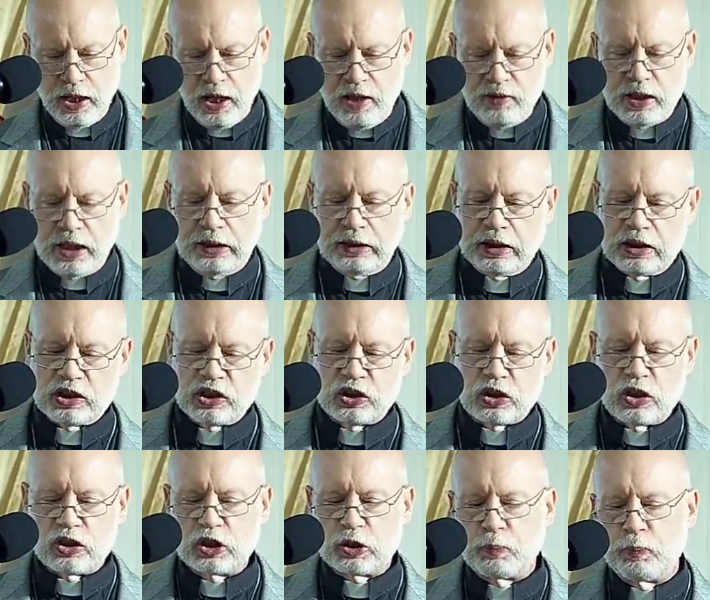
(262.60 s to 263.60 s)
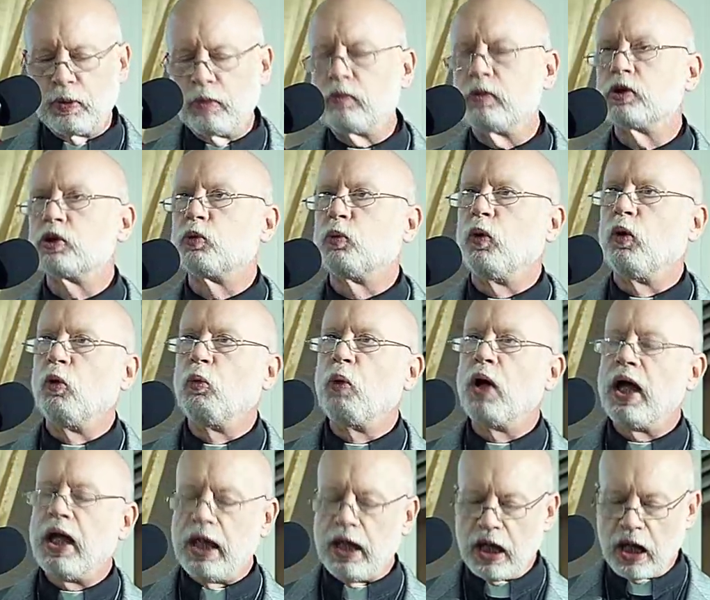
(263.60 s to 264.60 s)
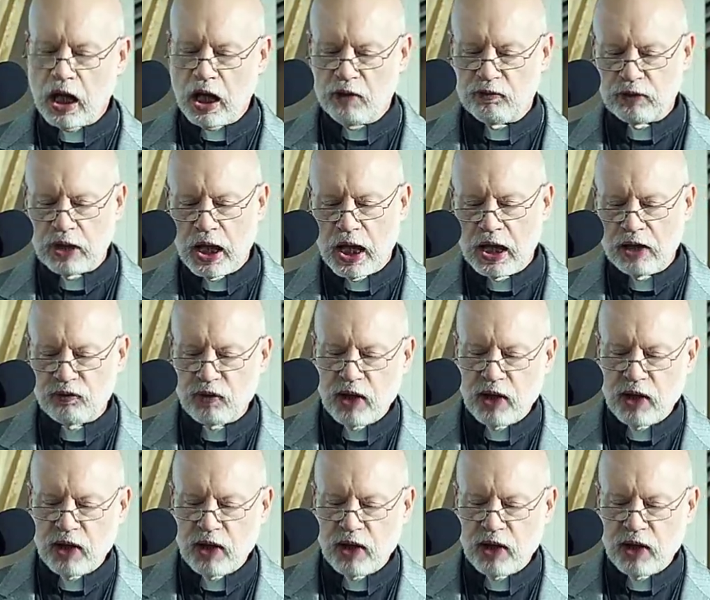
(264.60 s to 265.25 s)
that this spiritual way of life